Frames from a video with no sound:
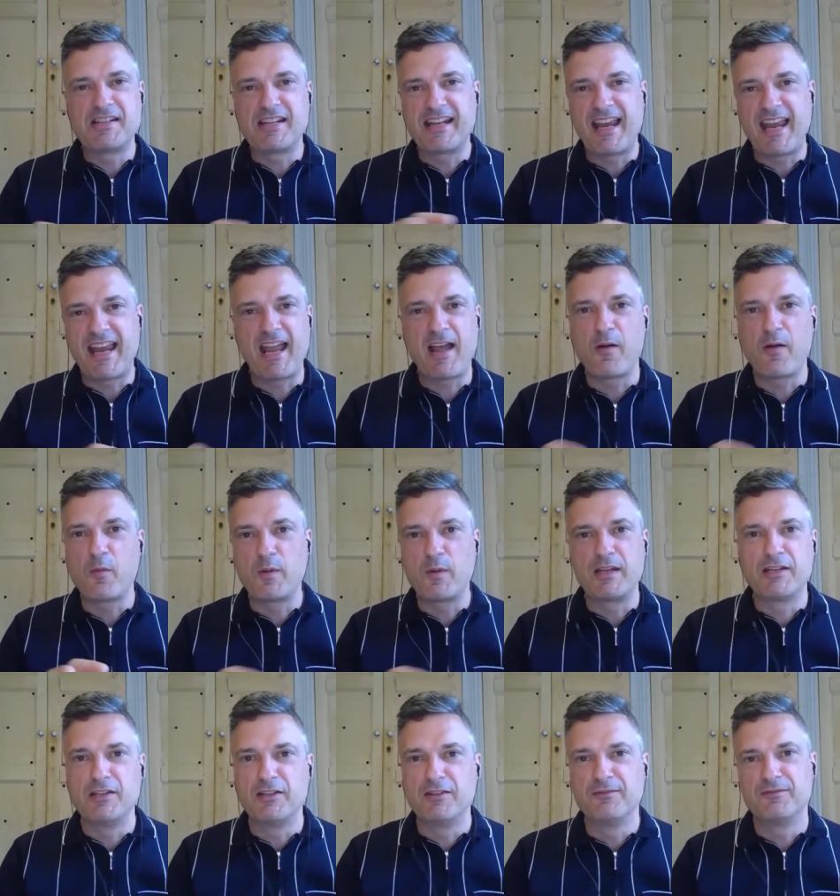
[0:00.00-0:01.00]
and how we
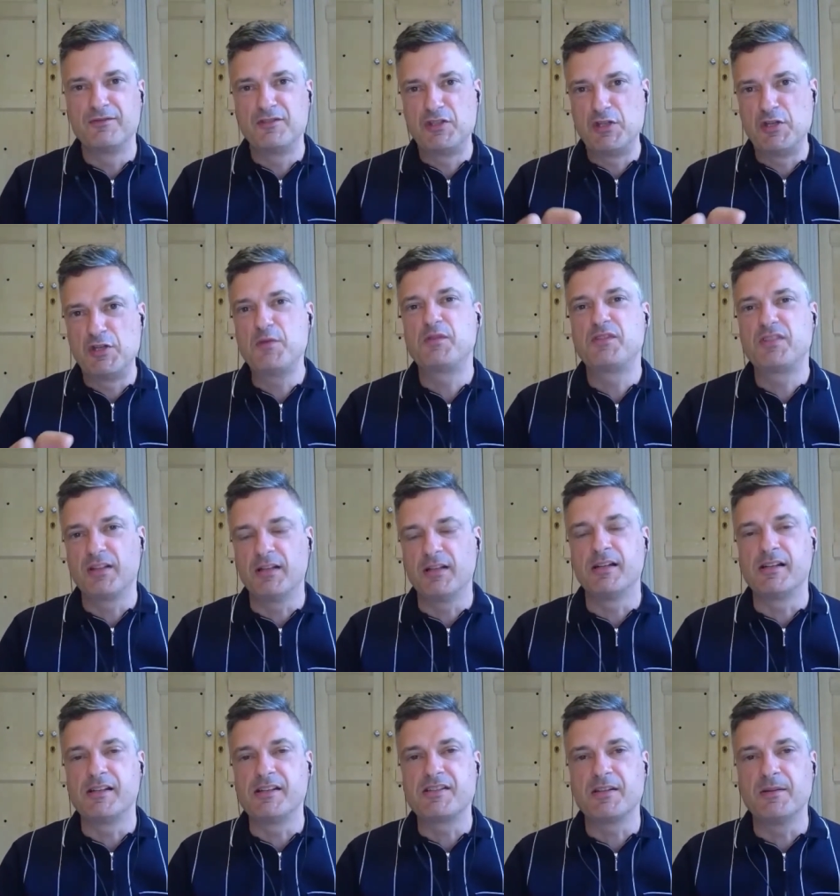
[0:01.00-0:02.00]
can
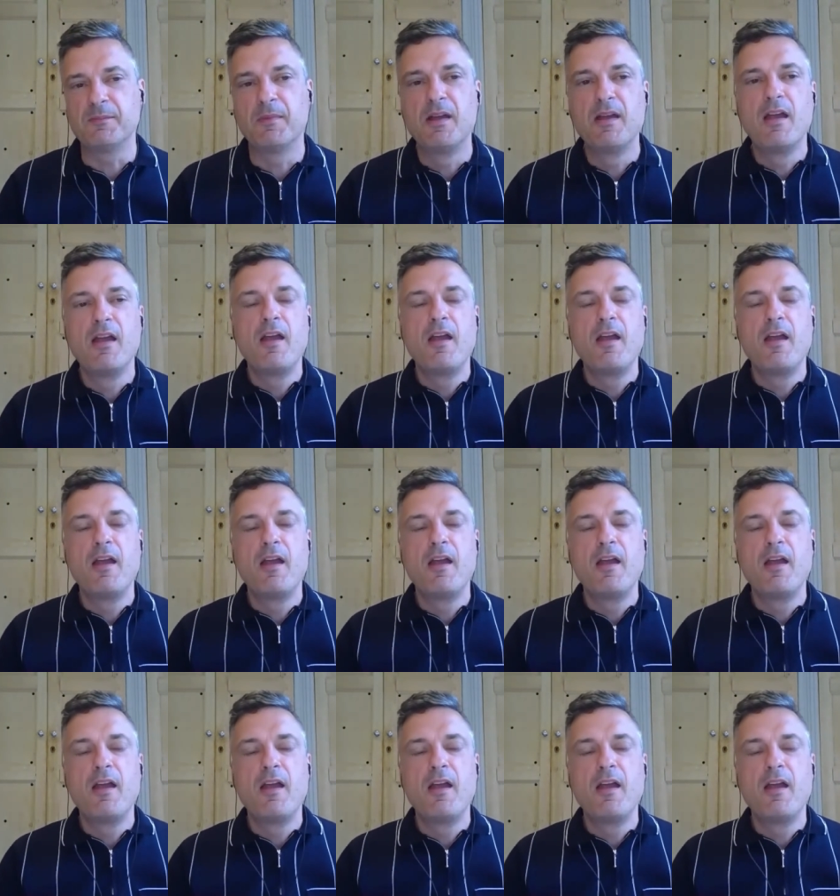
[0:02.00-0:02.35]
utilize them.